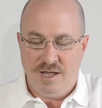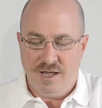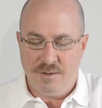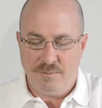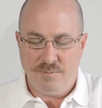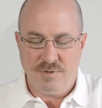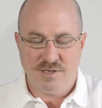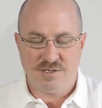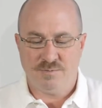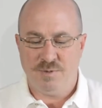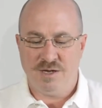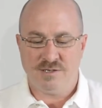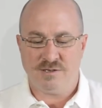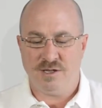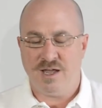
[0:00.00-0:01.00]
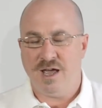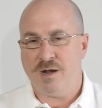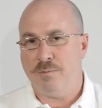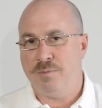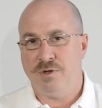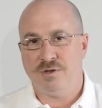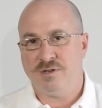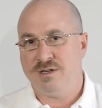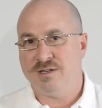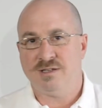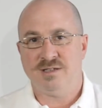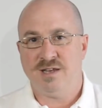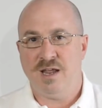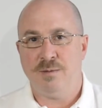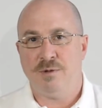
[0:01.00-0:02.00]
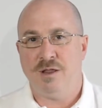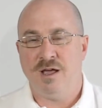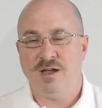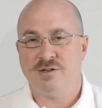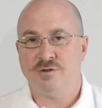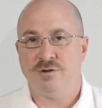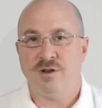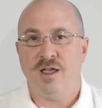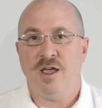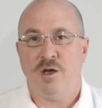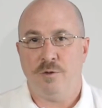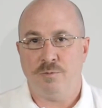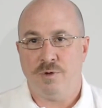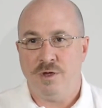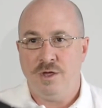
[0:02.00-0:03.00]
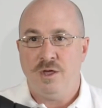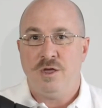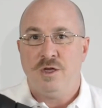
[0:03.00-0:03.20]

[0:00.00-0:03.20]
and it's basically got a built-in stabilizer to help